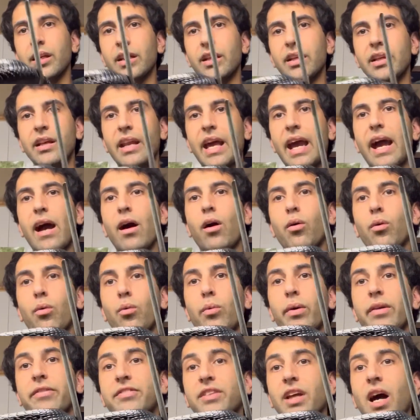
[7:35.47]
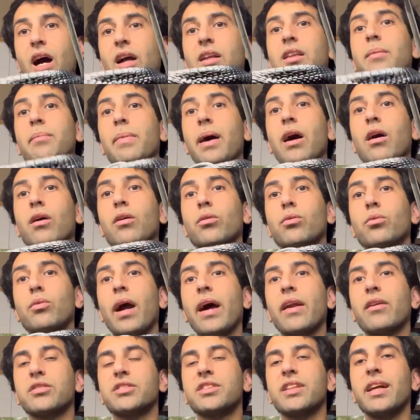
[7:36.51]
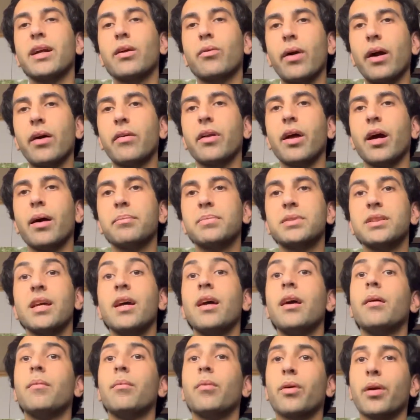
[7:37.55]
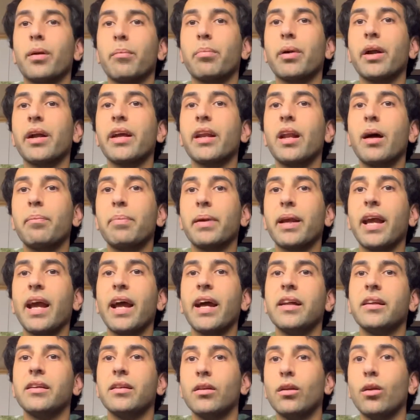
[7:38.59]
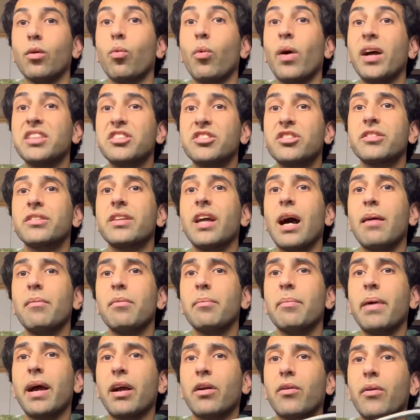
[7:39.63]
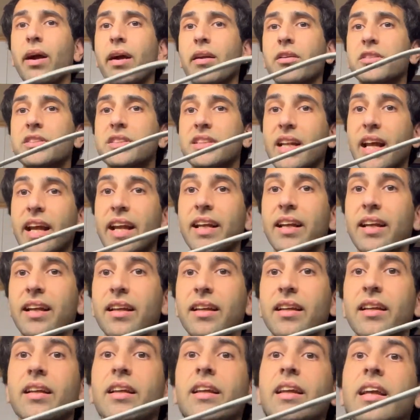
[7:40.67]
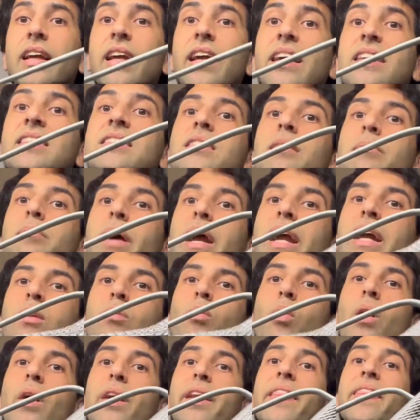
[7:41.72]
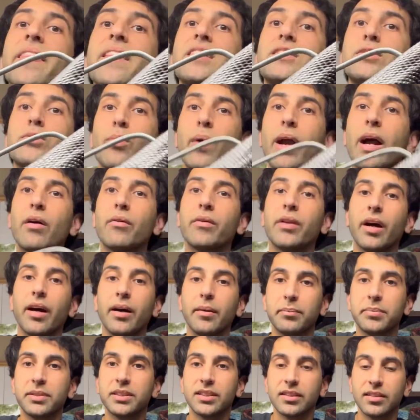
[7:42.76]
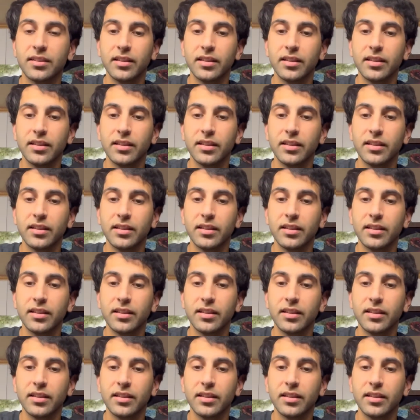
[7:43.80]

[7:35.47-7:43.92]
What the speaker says: Now, we've talked about rattlesnake roundups. We're going to bring it up again. Western diamondback rattlesnake is the main one in these roundups.